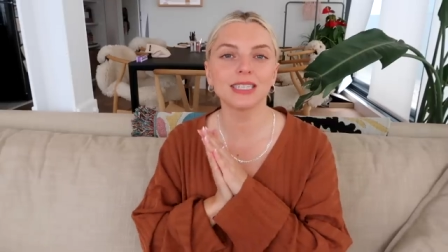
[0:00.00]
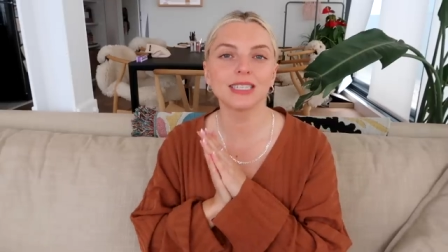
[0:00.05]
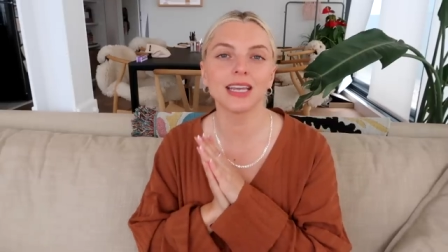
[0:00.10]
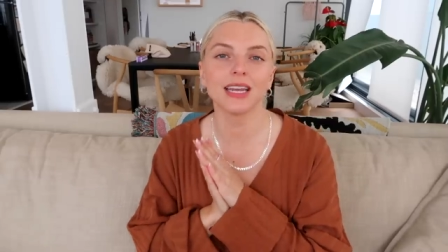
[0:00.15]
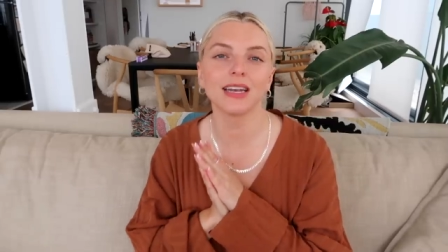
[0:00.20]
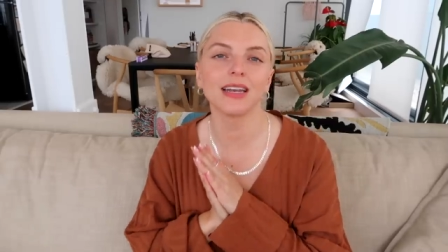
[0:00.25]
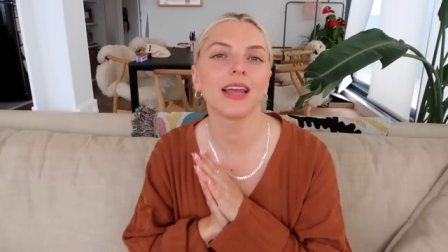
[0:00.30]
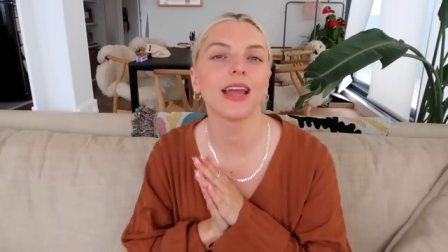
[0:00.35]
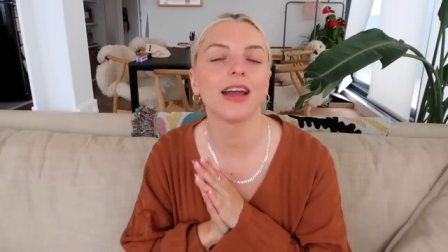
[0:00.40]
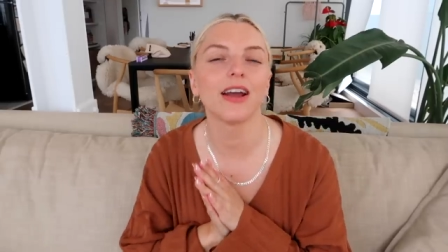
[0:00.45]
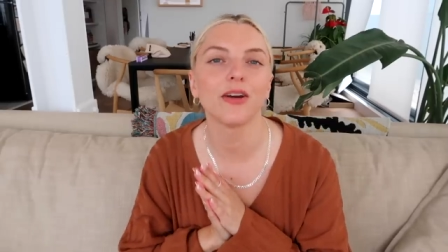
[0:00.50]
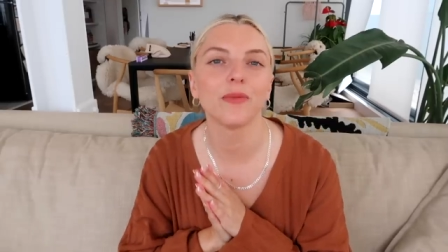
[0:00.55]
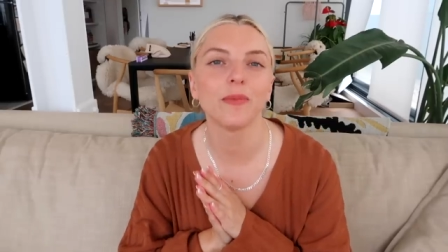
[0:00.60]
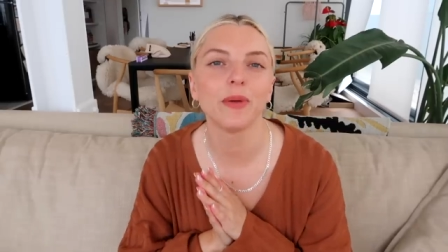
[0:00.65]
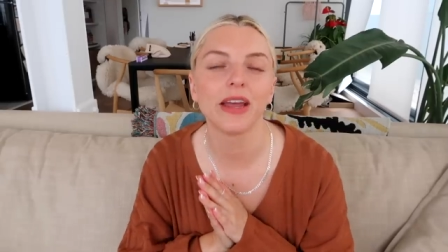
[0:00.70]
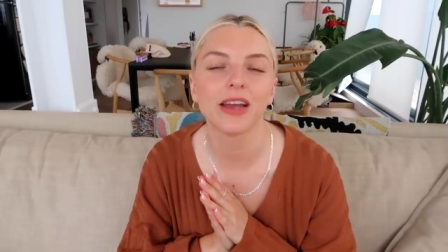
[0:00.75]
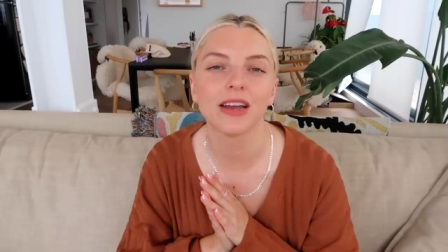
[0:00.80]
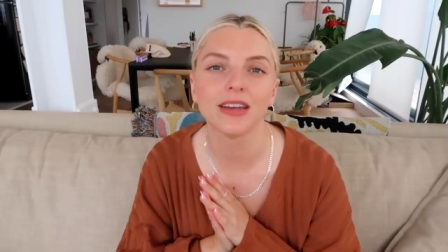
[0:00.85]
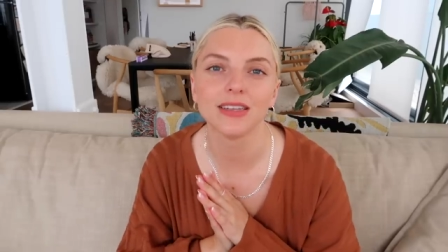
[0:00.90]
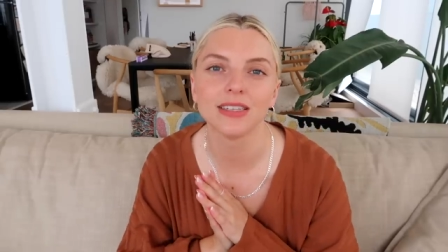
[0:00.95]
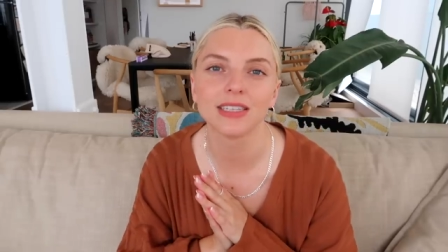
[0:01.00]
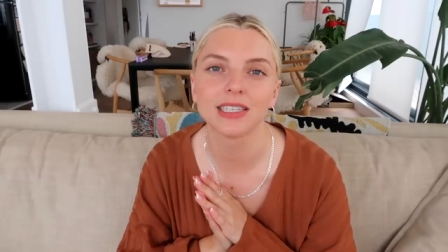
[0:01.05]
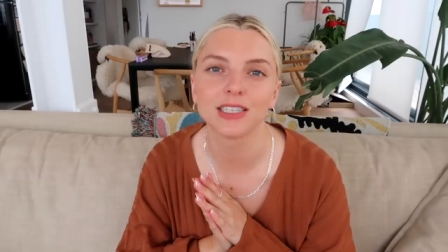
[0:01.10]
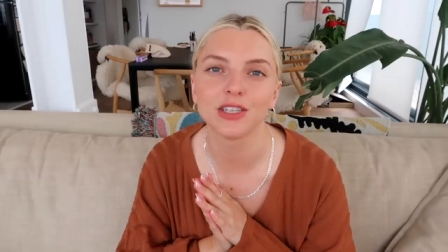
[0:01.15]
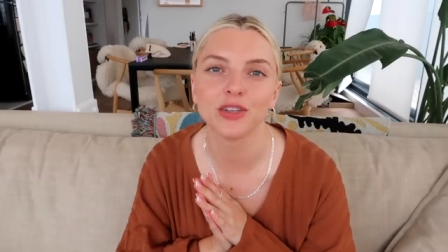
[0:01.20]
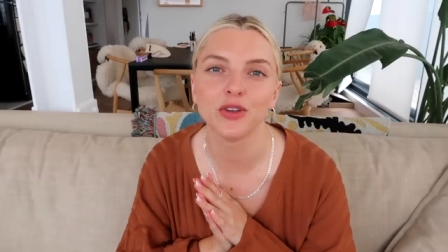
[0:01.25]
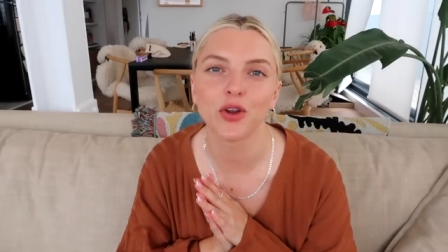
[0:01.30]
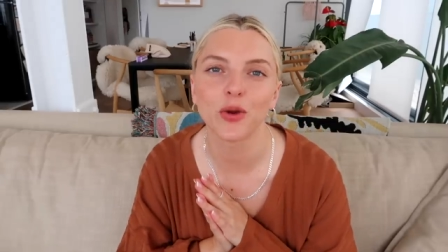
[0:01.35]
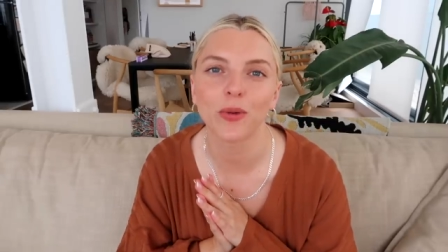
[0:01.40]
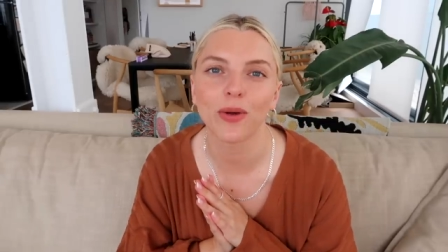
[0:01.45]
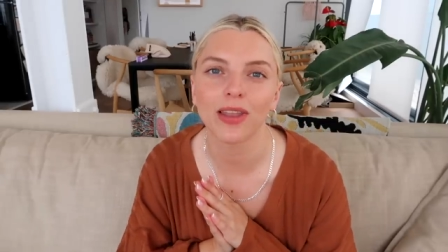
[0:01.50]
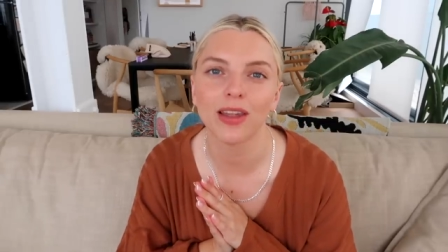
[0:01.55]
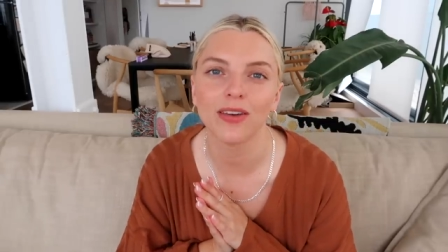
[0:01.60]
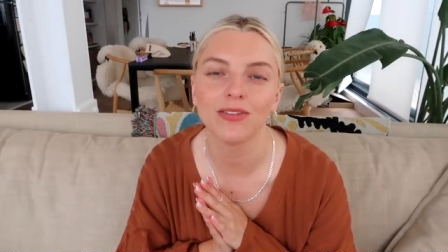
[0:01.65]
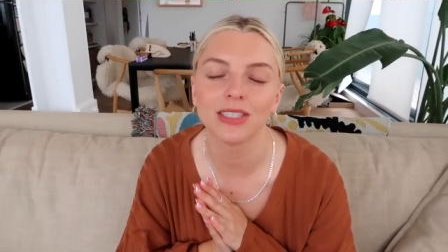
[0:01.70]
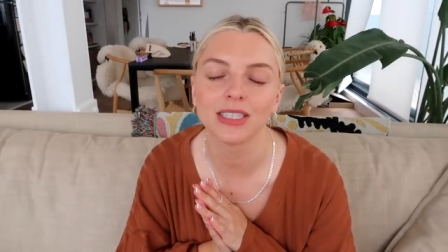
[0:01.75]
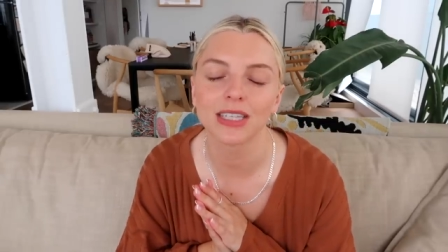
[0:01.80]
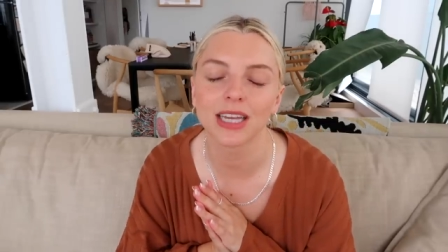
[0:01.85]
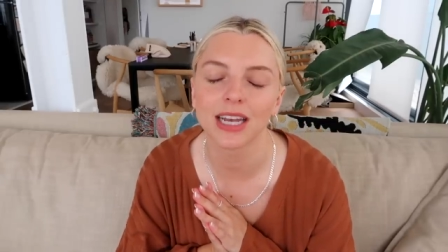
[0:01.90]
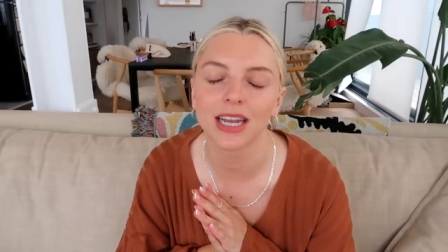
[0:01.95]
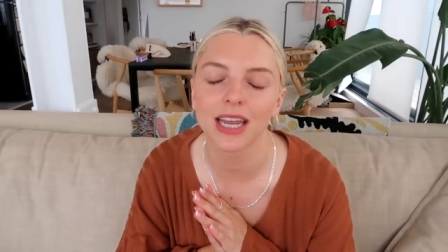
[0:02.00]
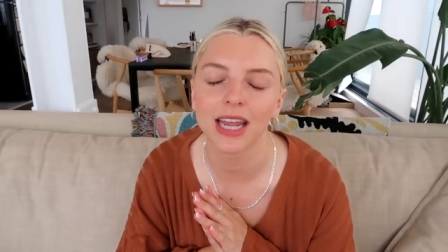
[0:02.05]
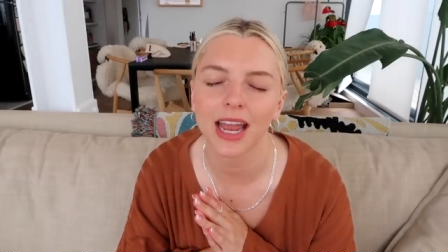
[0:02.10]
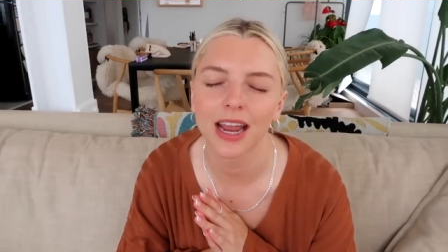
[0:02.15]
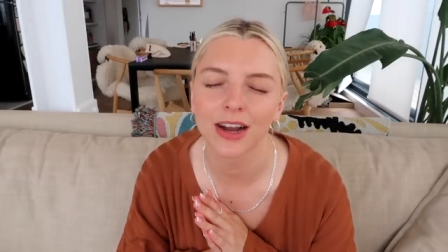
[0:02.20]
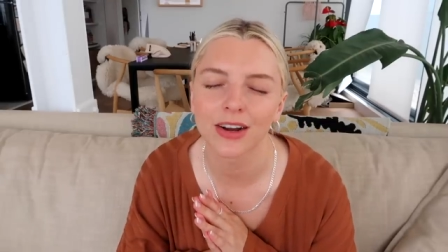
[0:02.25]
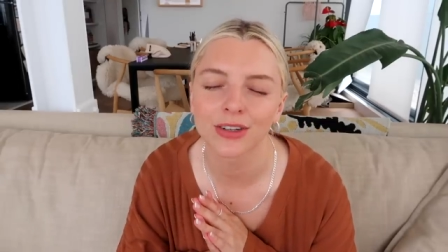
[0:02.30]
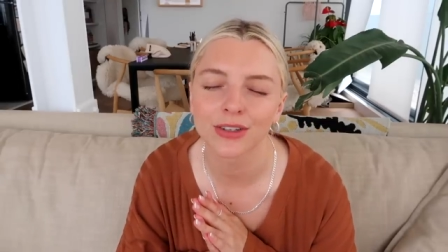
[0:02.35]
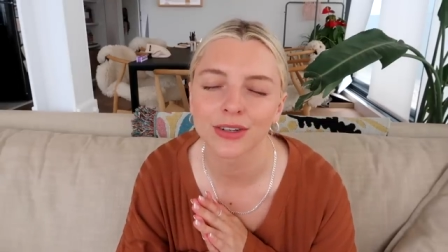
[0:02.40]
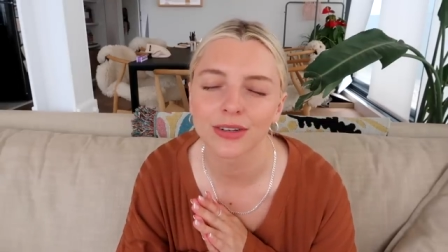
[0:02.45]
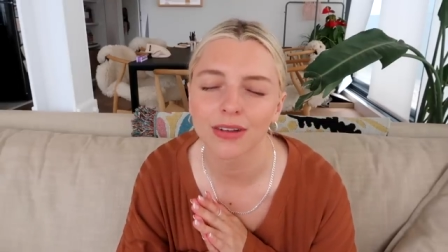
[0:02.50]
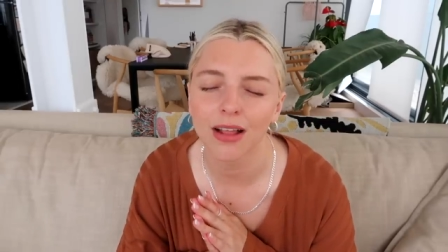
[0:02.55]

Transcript: skincare, because you know I love skincare.